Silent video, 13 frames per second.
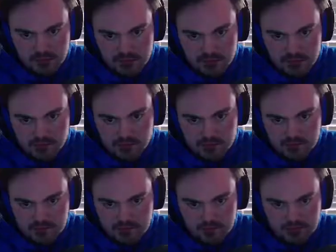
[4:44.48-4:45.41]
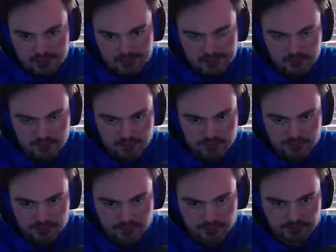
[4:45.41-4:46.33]

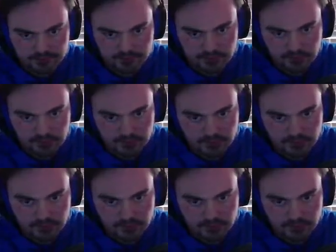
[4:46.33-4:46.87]
Nothing is said.